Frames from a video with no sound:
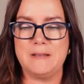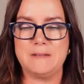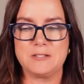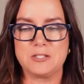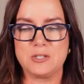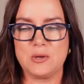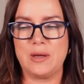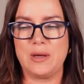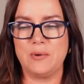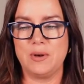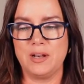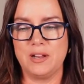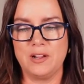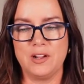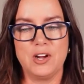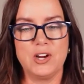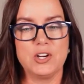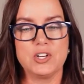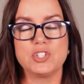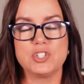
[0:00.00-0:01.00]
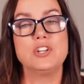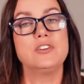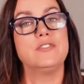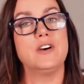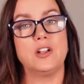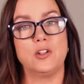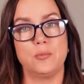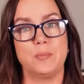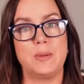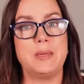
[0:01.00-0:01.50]
So I would encourage you to
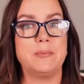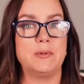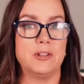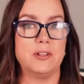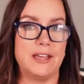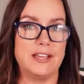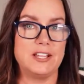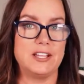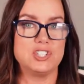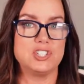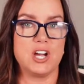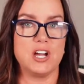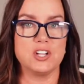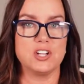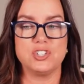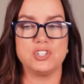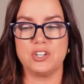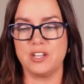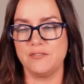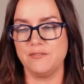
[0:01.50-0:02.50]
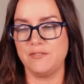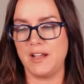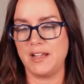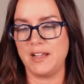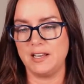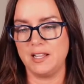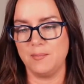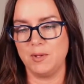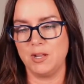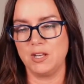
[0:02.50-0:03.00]
follow people like Josh. You can
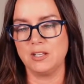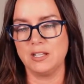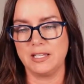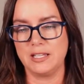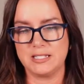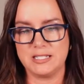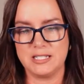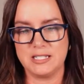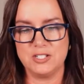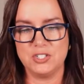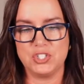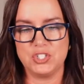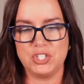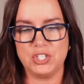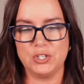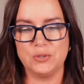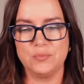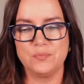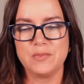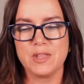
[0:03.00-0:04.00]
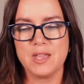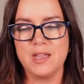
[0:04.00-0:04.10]
find him on LinkedIn too.